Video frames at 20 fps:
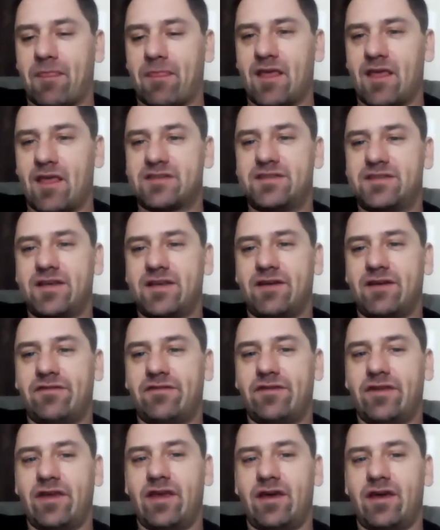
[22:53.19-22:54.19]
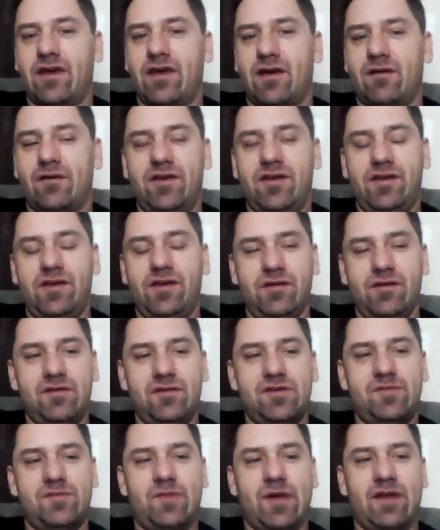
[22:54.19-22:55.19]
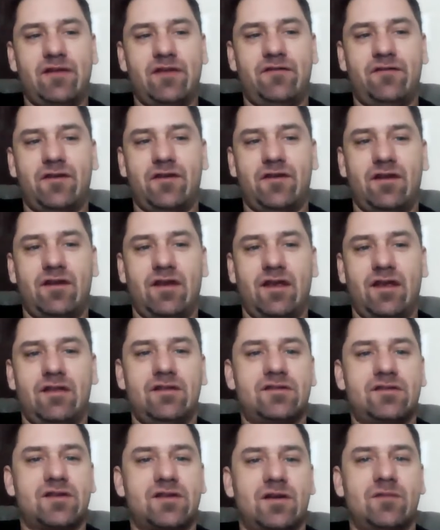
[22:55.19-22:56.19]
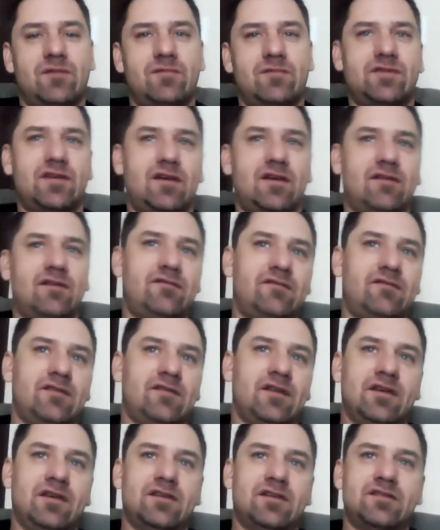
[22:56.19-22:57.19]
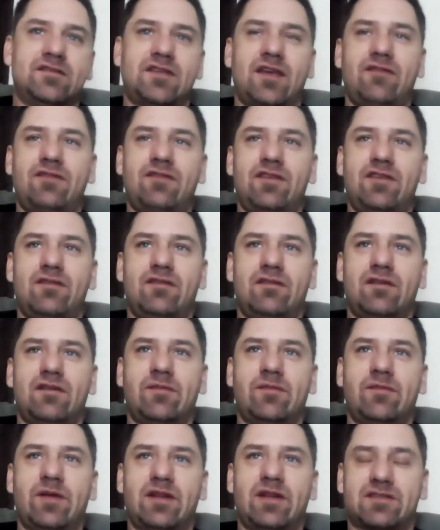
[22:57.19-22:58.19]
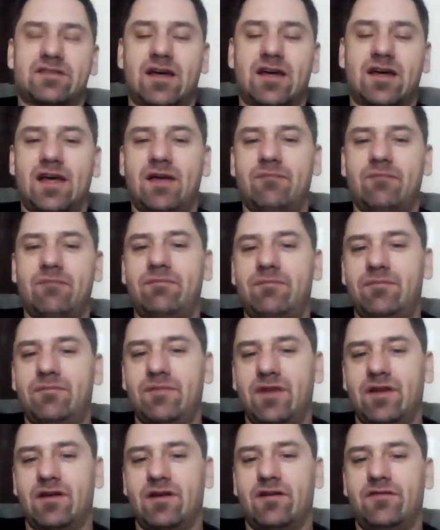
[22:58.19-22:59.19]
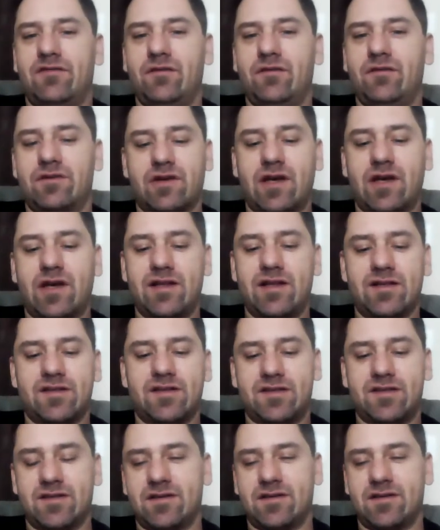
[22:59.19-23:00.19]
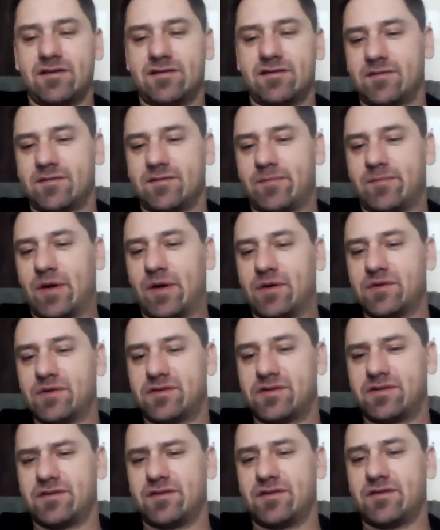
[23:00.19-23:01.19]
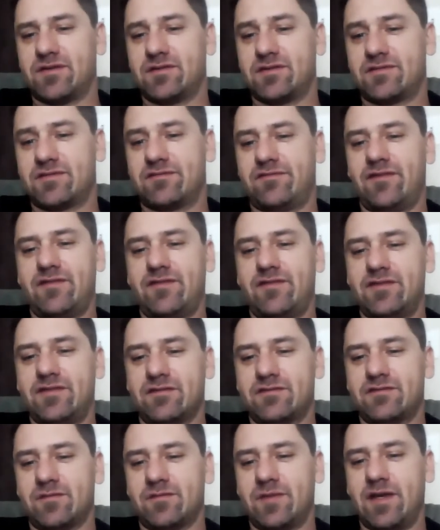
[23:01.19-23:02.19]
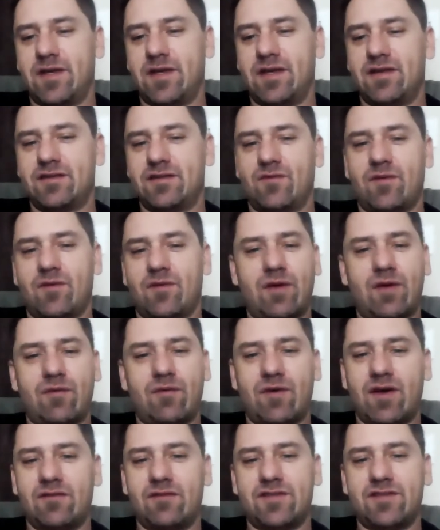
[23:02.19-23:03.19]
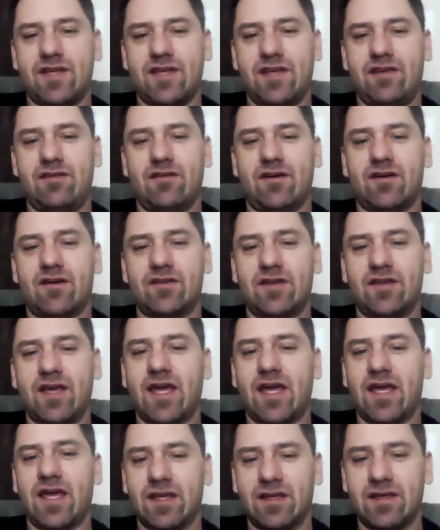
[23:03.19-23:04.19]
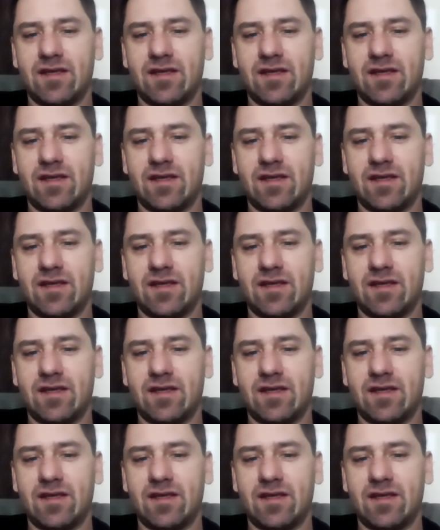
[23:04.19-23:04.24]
it's definitely a huge benefit in terms of saving you a little bit of time. If you were trying to post to those 50 social medias one by one, it would take you all day.